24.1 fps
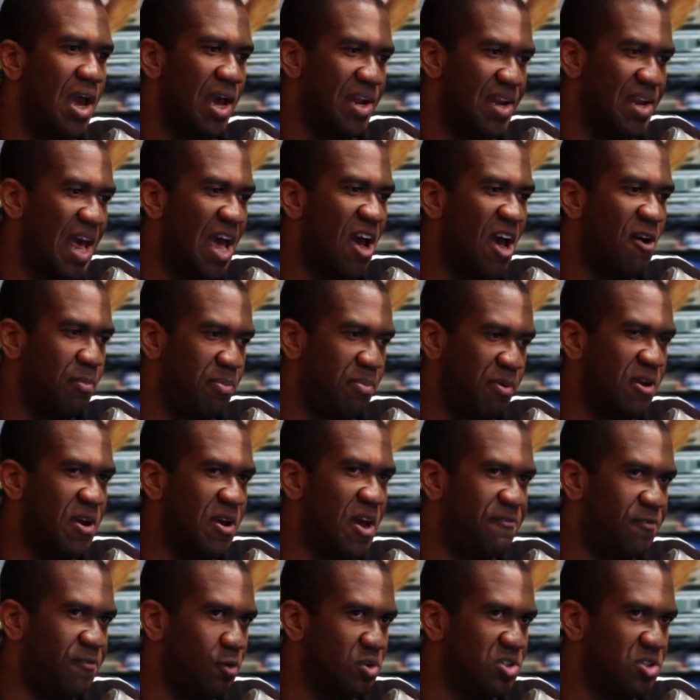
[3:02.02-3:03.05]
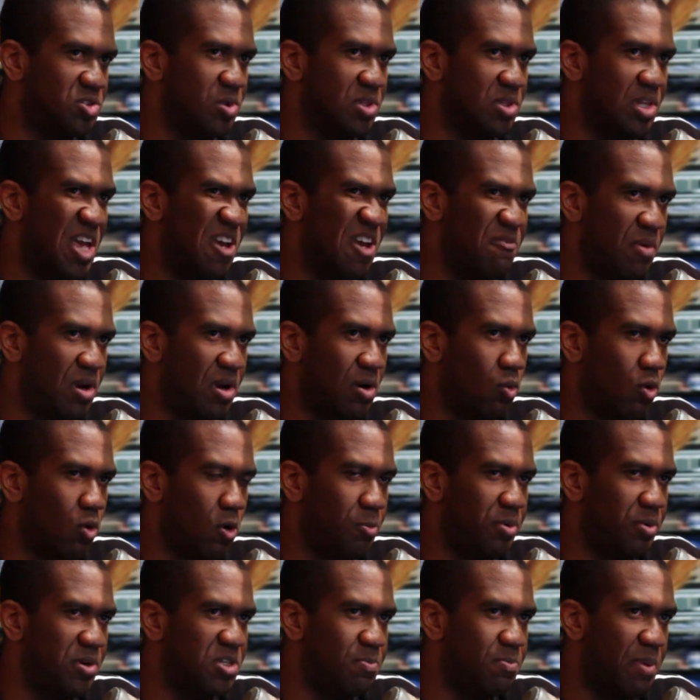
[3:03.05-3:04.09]
and be at full strength to have Metta World
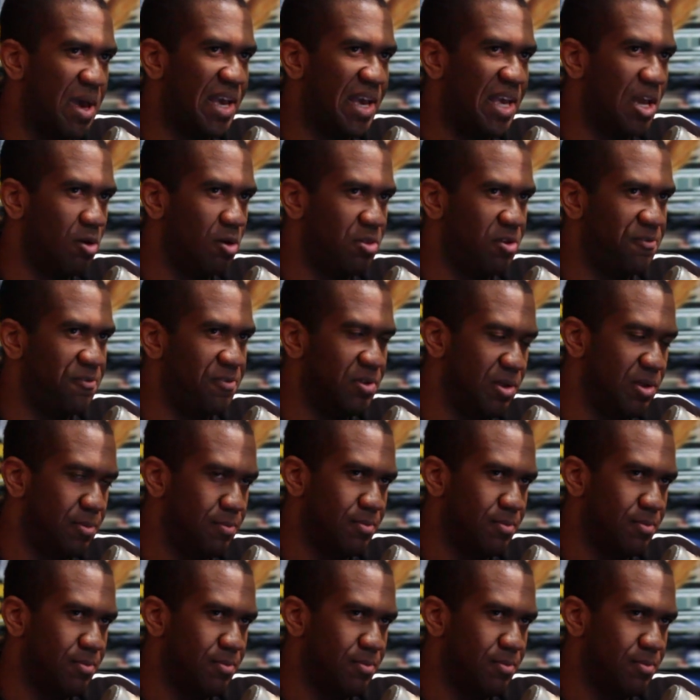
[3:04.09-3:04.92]
Peace back healthy for them.